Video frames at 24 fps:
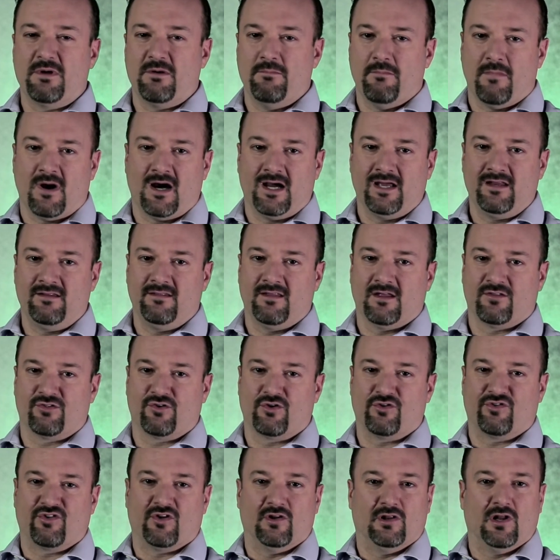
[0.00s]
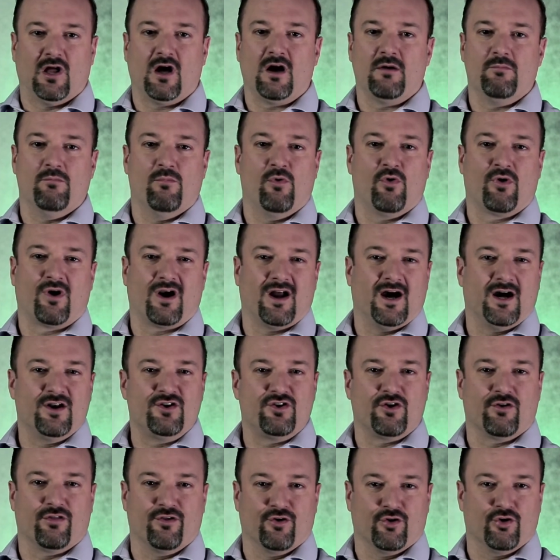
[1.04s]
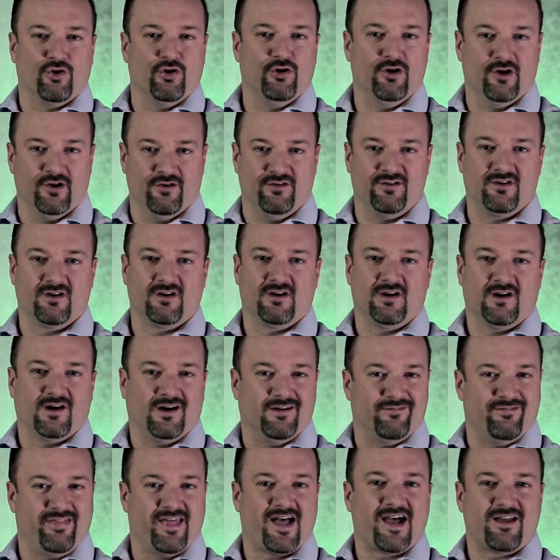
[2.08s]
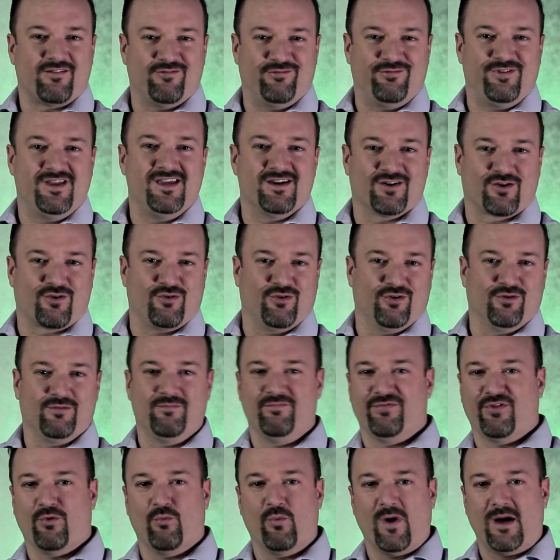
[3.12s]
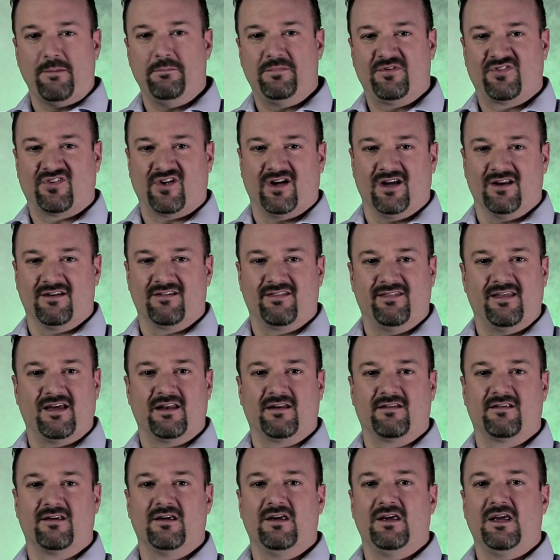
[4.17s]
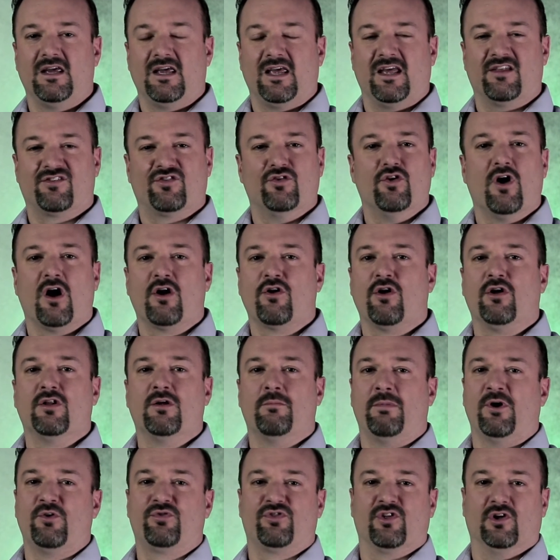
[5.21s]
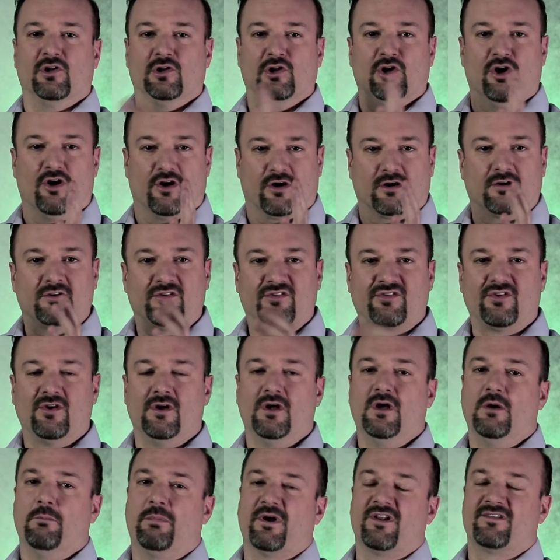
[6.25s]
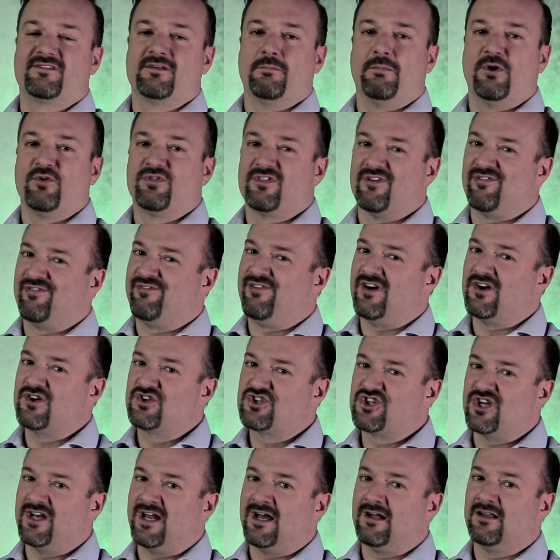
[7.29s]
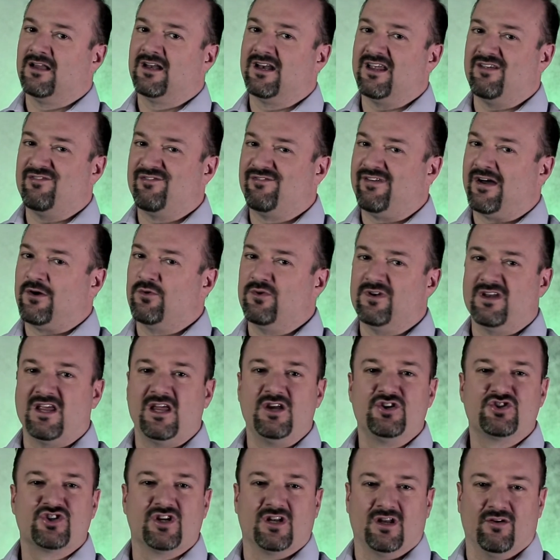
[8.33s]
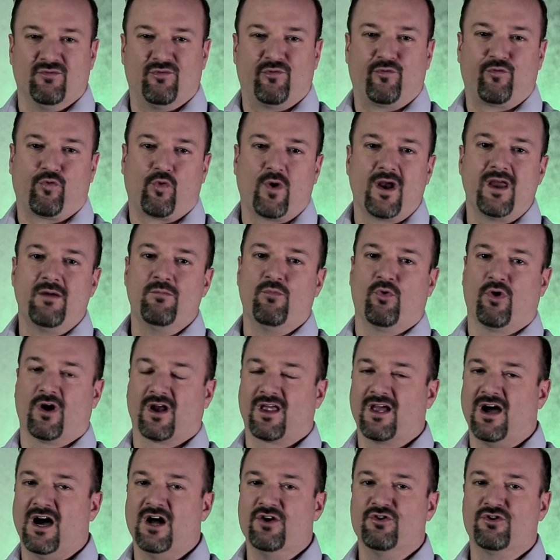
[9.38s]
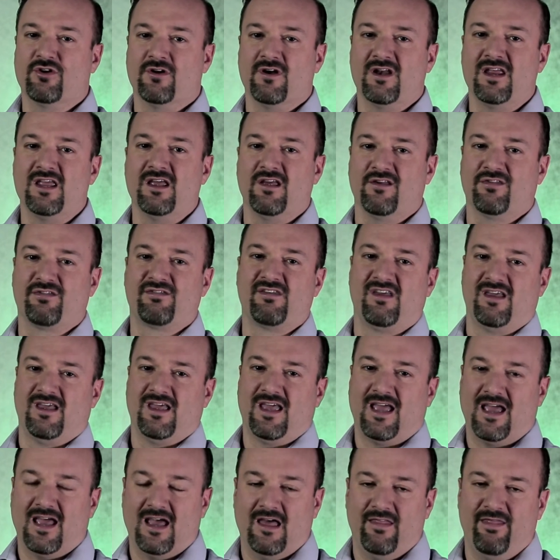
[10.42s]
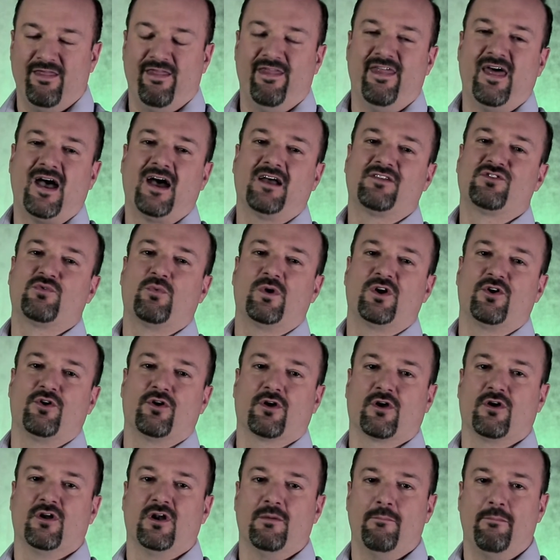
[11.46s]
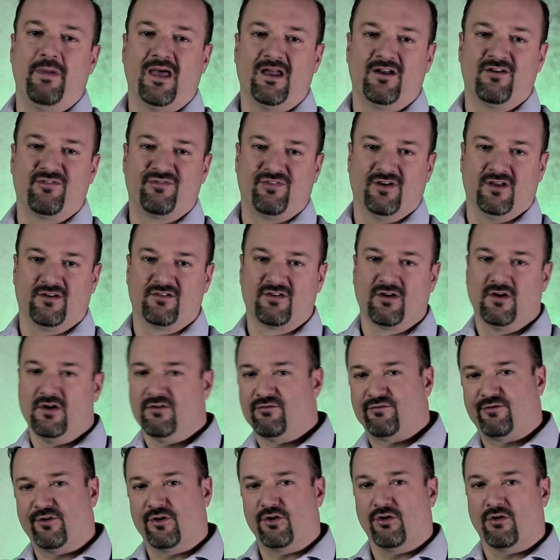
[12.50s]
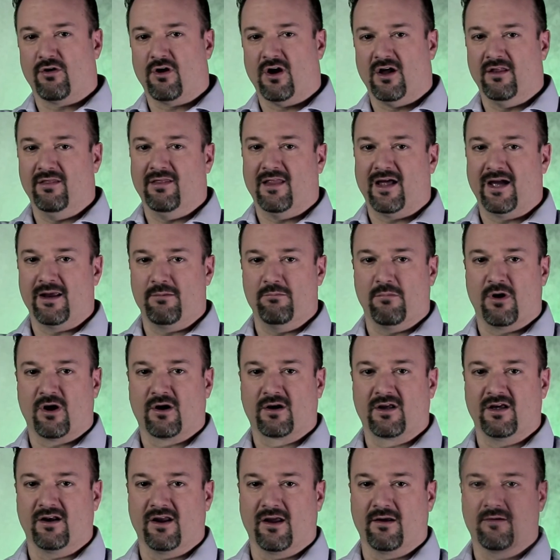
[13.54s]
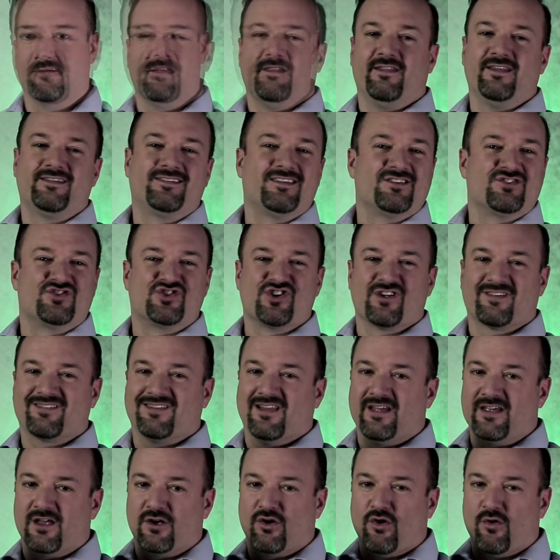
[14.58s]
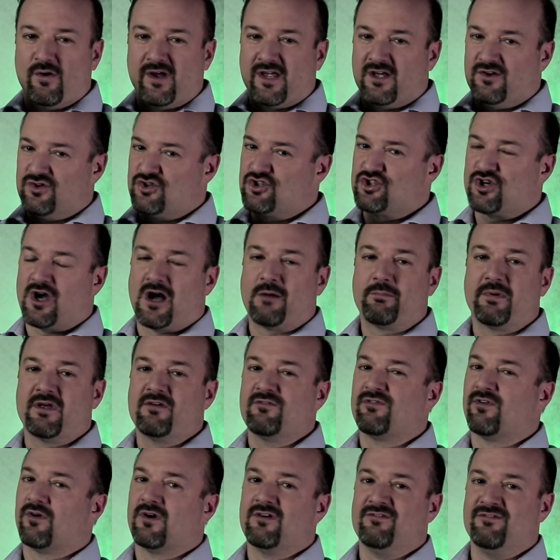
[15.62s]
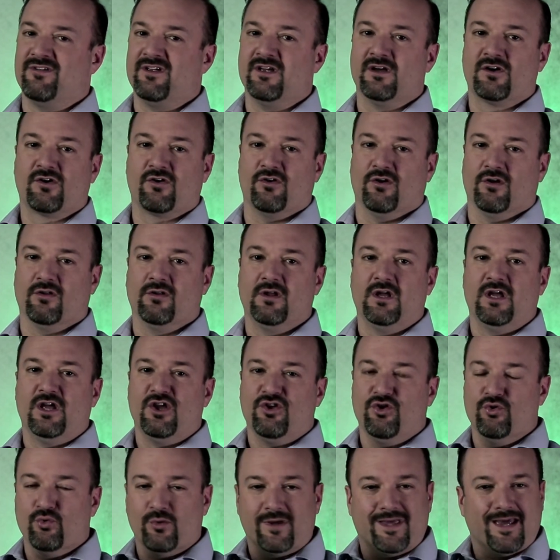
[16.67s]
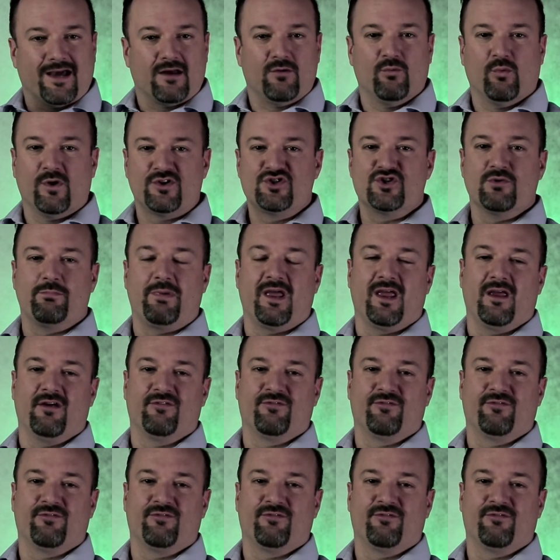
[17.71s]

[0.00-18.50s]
in mind that there's a lot more under the hood of that vehicle, the website, that it's not all about the looks, but it's about the functionality, foundation, and framework underneath. And that's where you're going to benefit for your online marketing. This is just like going and shopping for a vehicle. You get what you pay